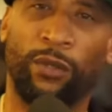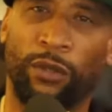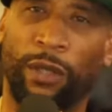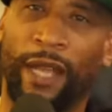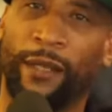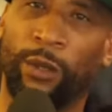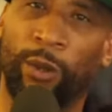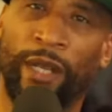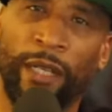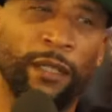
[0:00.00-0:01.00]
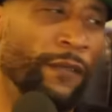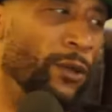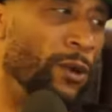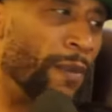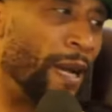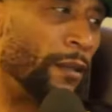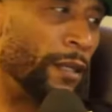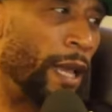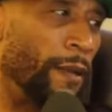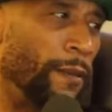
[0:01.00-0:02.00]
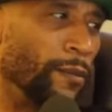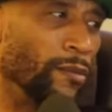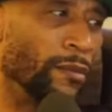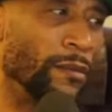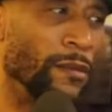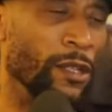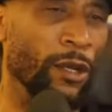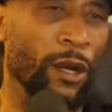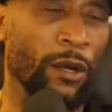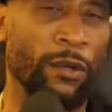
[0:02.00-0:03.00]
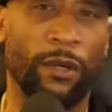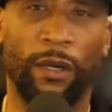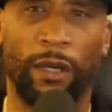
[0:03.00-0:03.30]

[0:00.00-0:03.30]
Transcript: Would you like to do an interview about that? Mm you know?